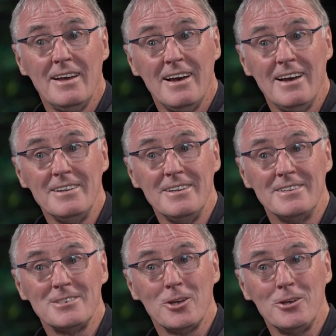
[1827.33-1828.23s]
And
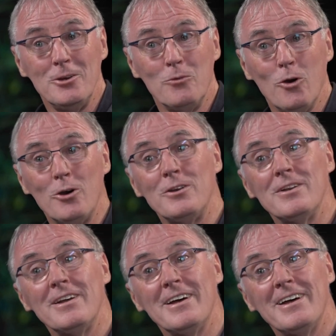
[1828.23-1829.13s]
so you
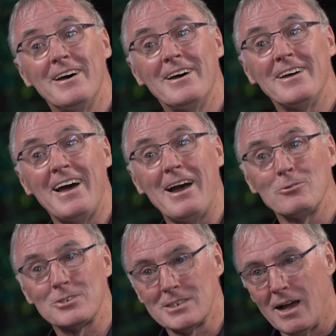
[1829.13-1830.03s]
weren't
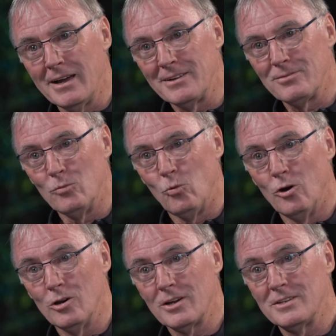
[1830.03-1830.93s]
outside of the
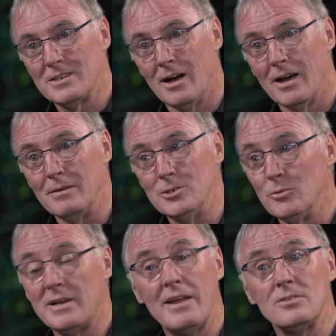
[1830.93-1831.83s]
work times, you
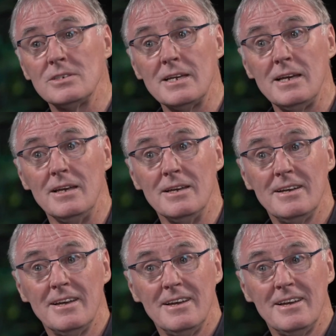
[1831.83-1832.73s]
would never see
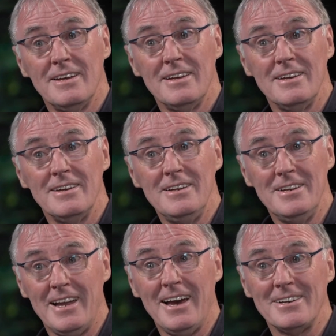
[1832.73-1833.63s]

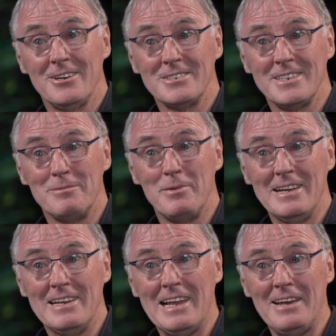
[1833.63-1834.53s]
your dad, because
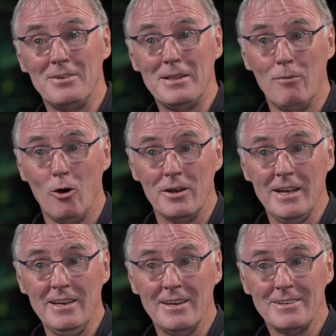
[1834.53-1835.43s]
he'd leave in the
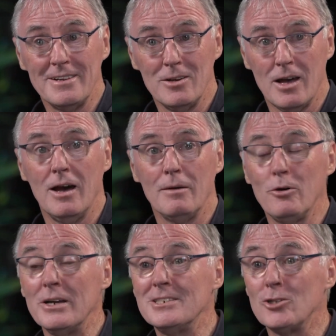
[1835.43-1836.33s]
morning,
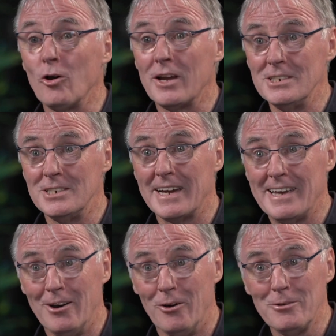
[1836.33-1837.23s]
put his donkey
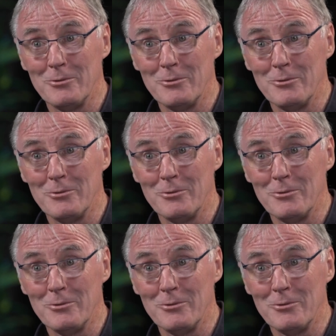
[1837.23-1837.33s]
jacket on,